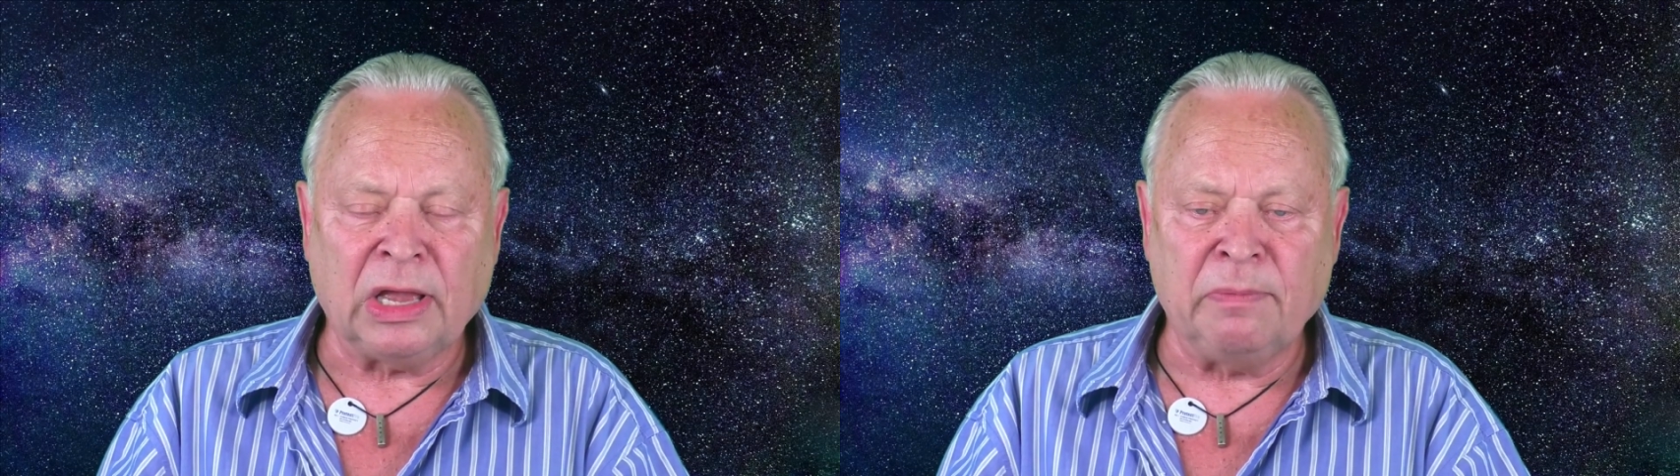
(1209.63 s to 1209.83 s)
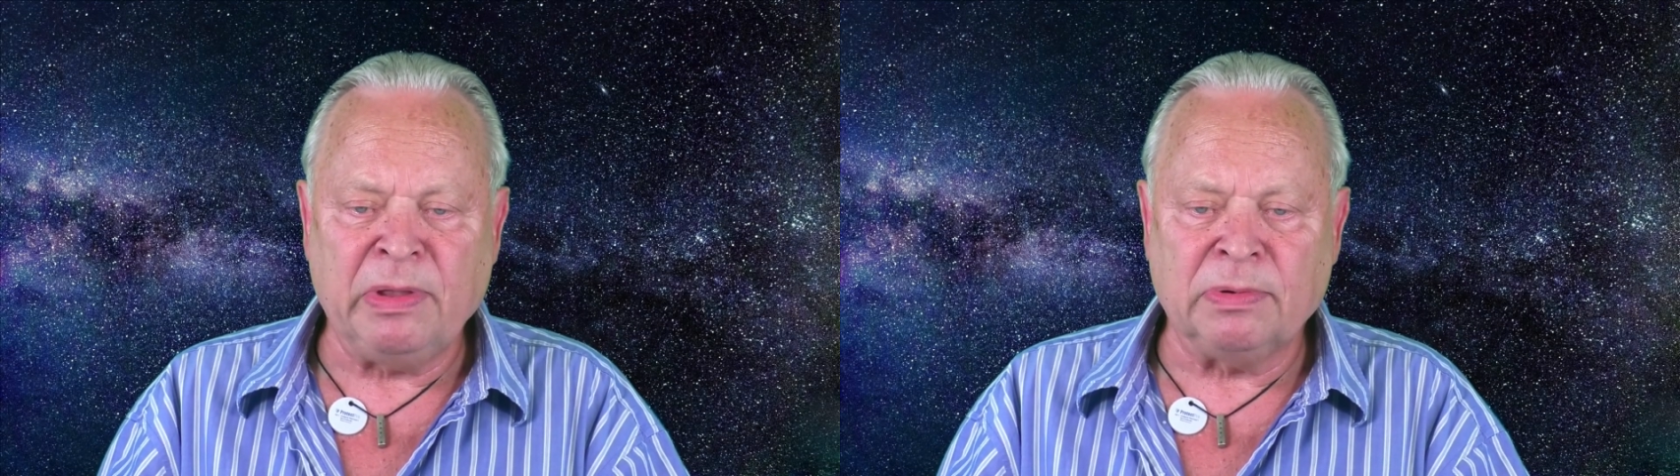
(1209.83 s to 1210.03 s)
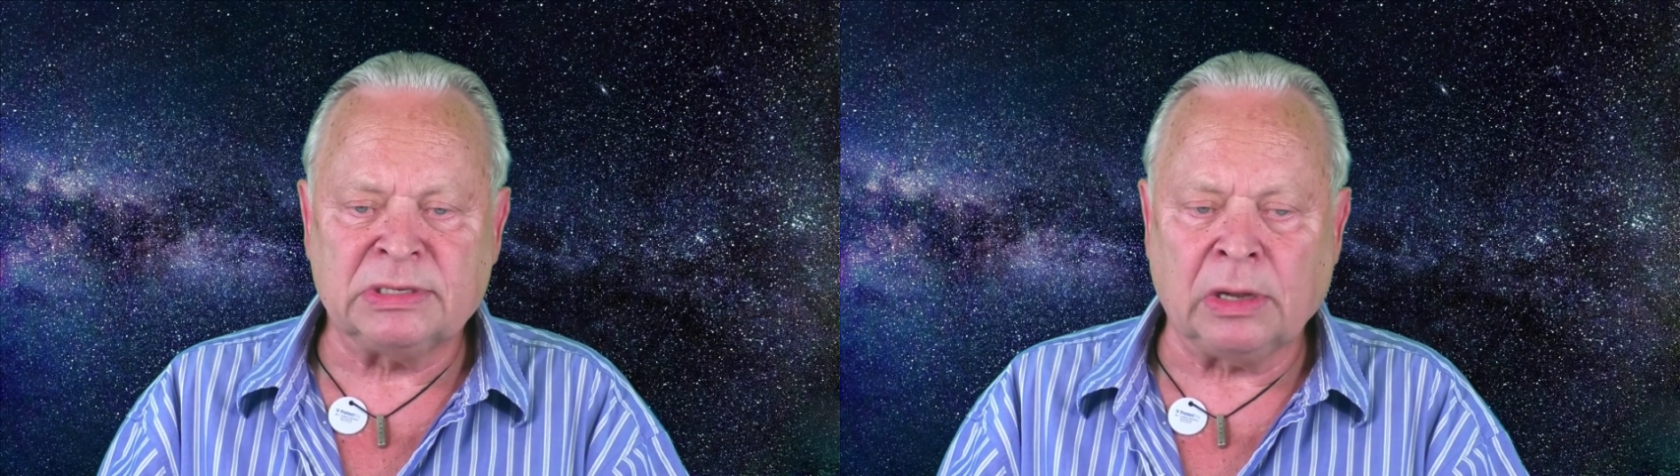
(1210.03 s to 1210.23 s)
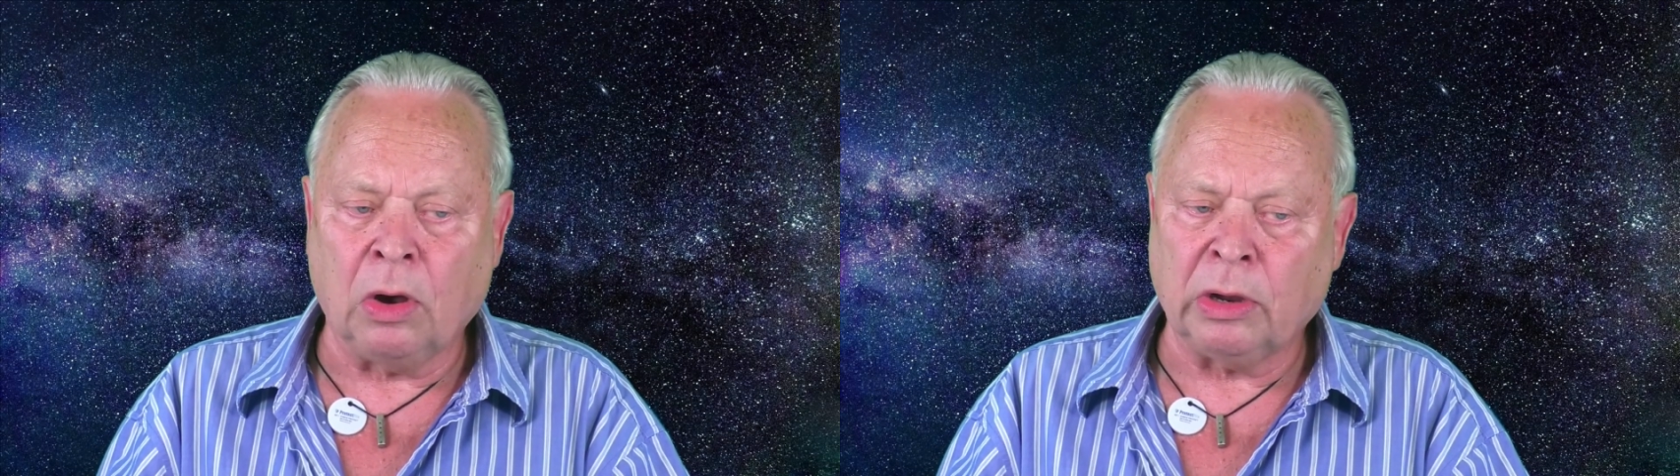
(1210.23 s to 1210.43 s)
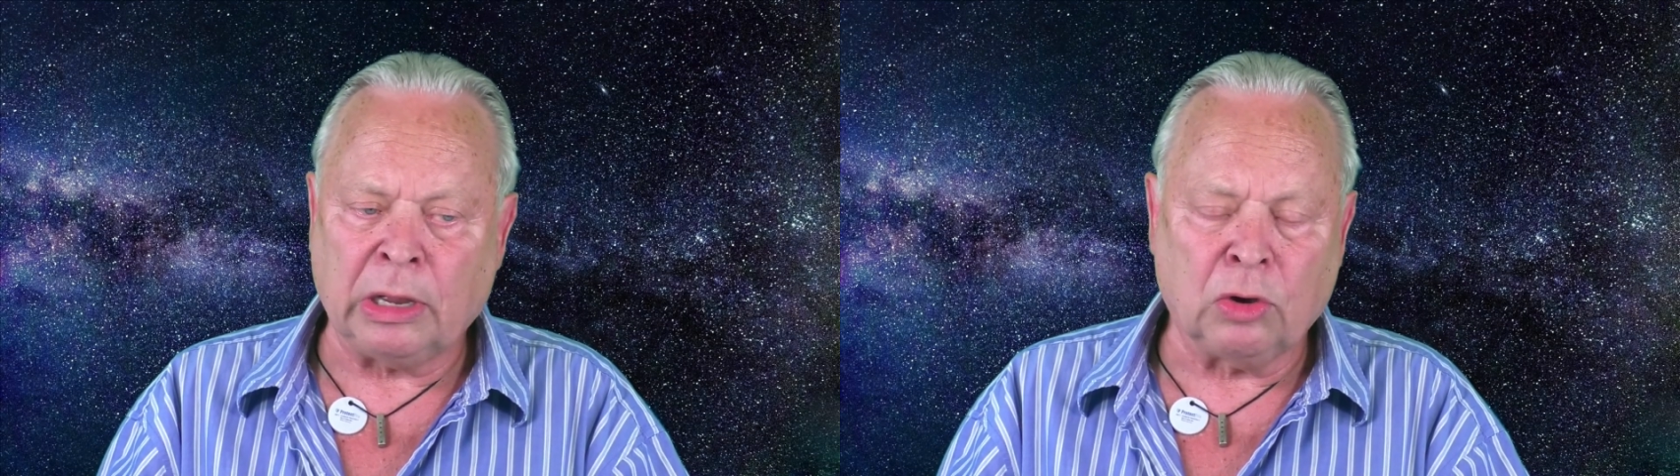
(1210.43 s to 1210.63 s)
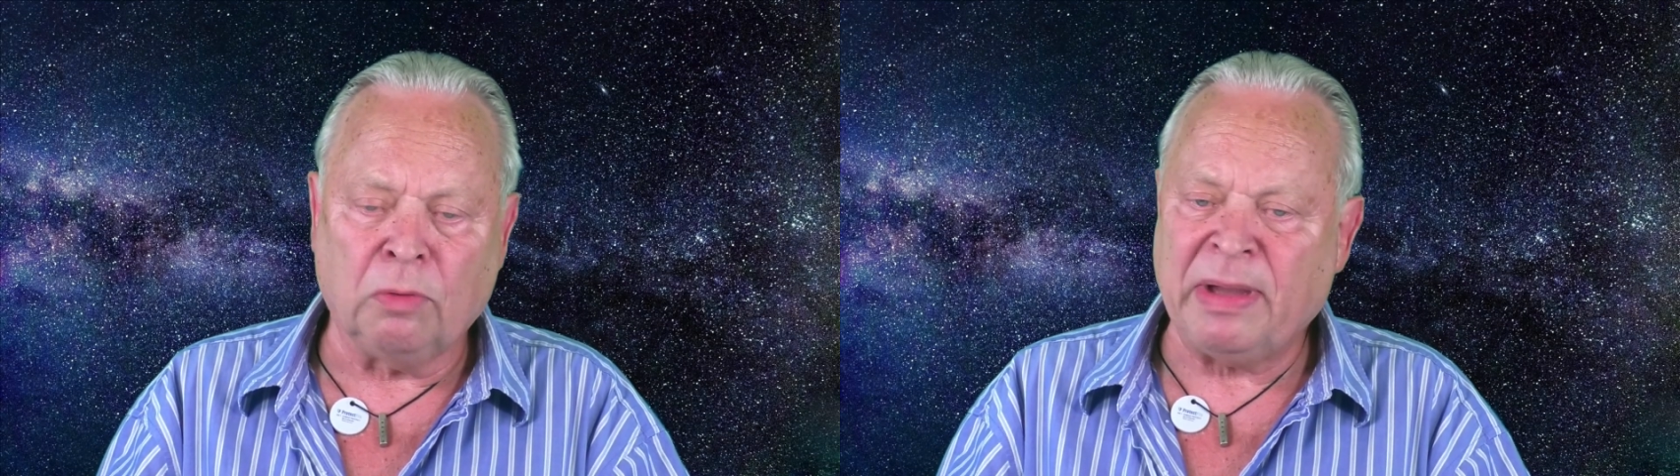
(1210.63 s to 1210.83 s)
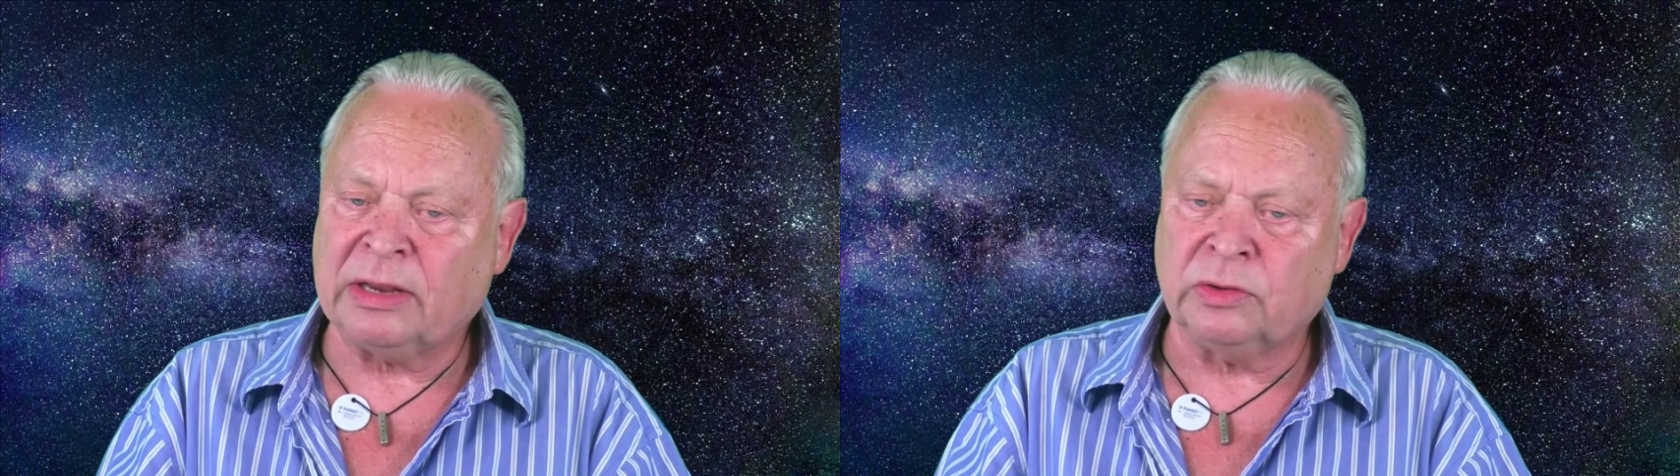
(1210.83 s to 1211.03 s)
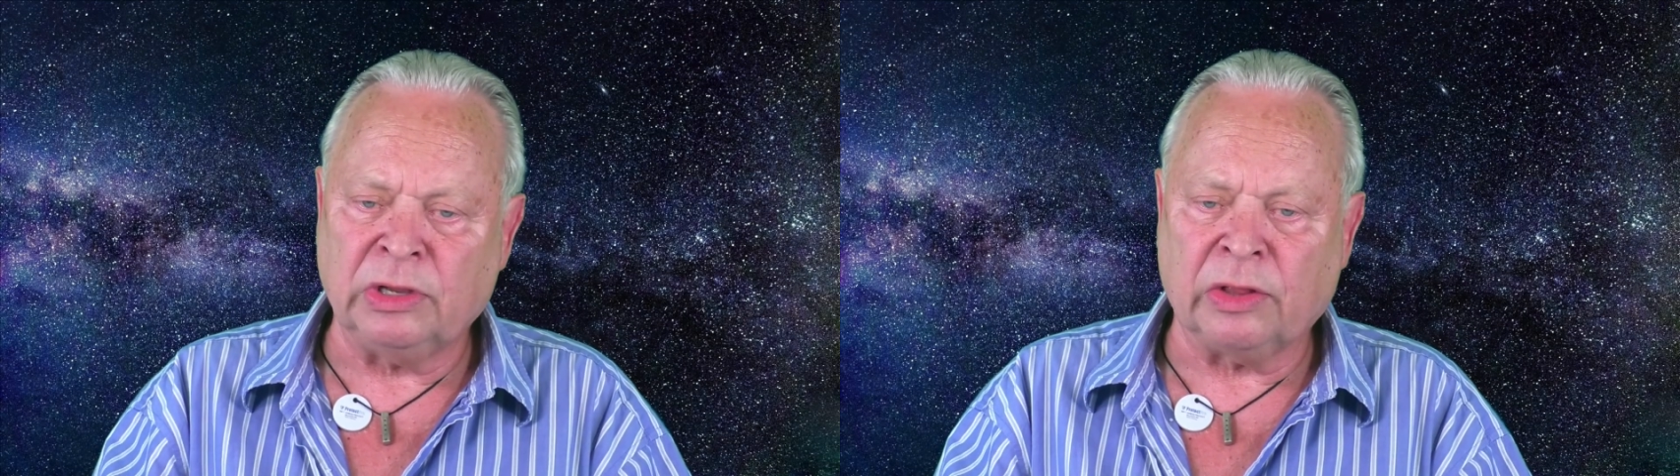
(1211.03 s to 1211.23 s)
And people say, oh, I go
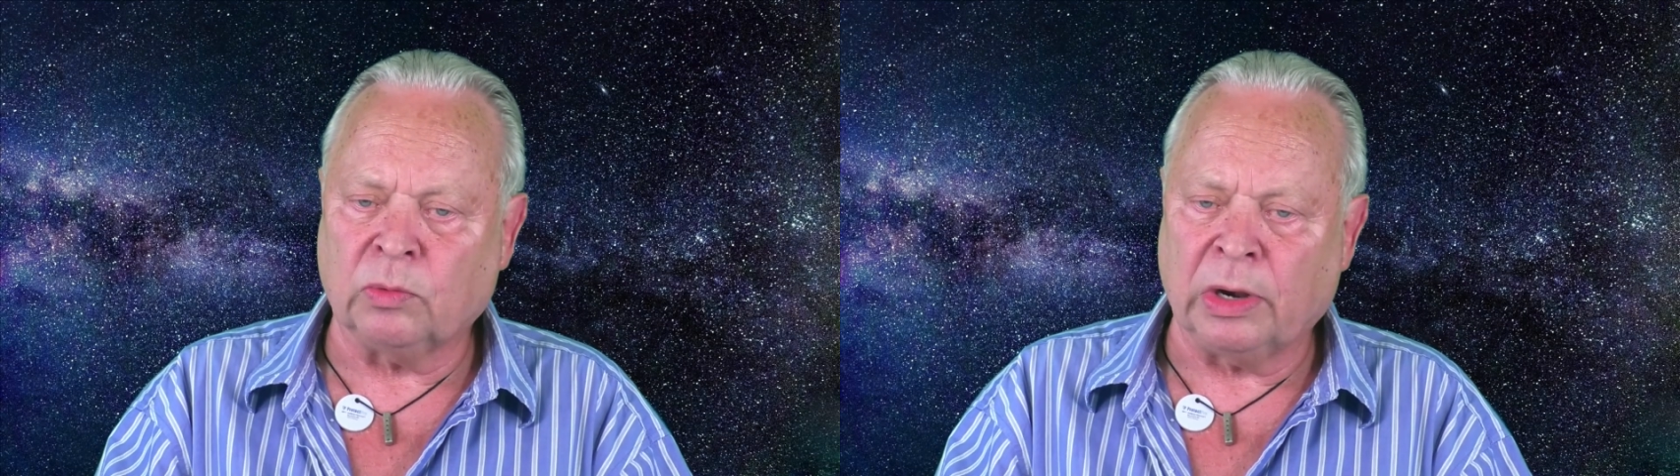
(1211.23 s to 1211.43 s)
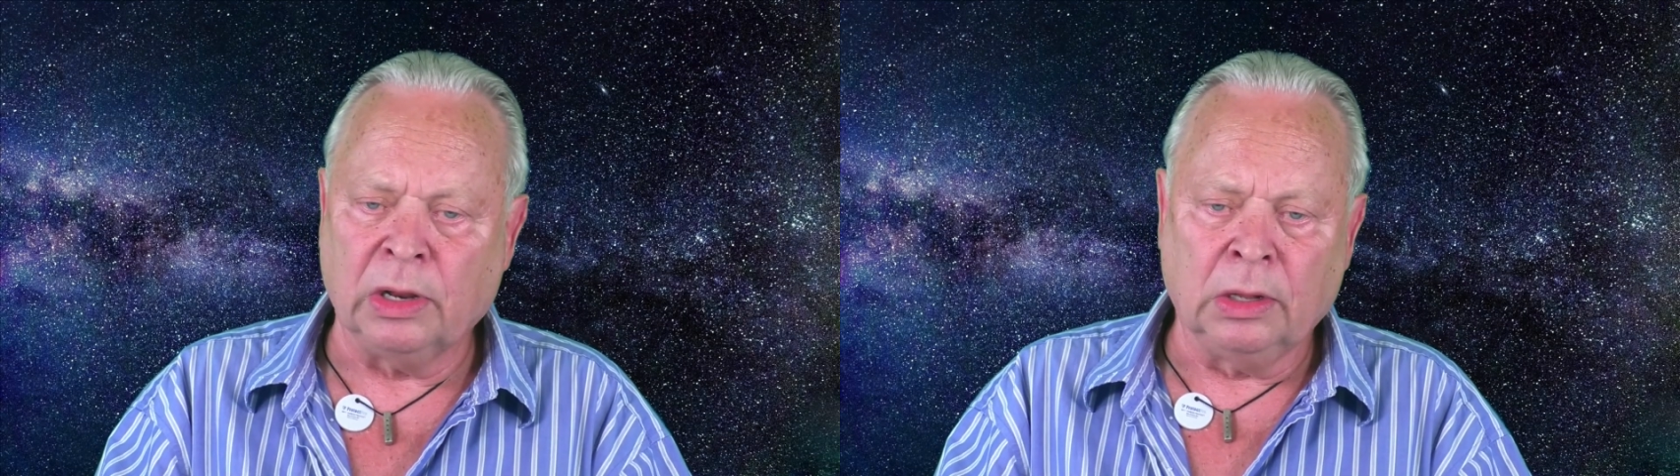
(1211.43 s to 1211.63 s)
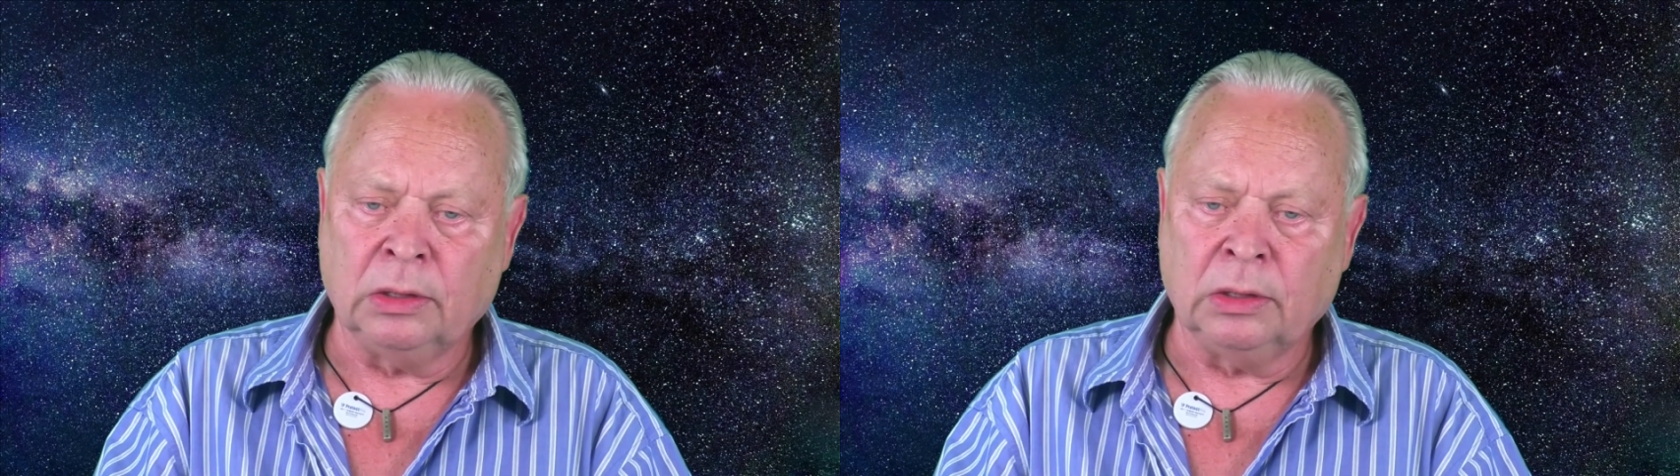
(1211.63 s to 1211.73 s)
back to the other one.